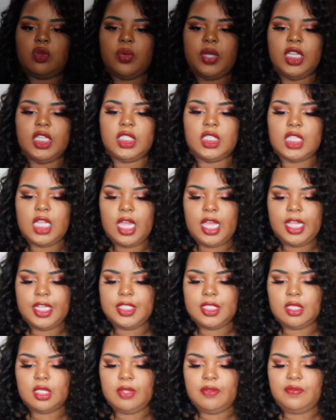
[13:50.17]
queen
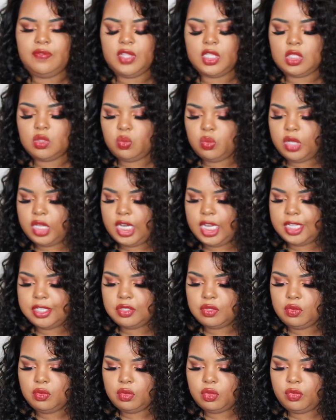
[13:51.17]
size. It fits
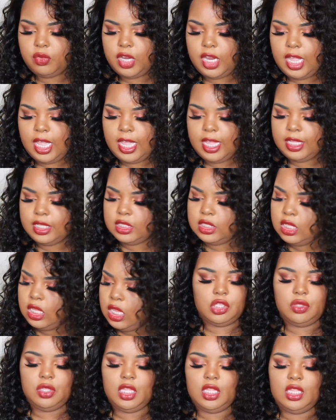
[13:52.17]
1X through 3X.
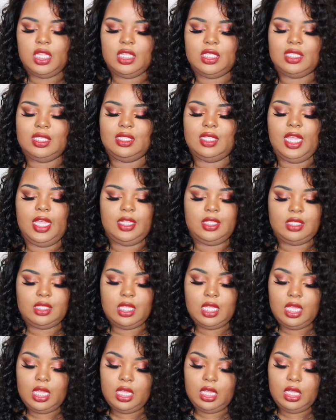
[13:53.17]
So then this next
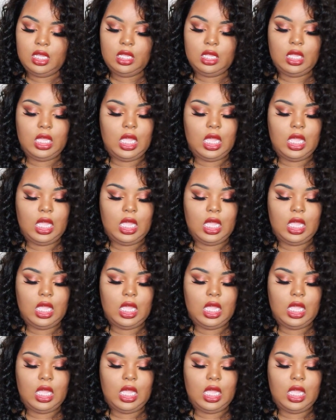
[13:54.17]
thing,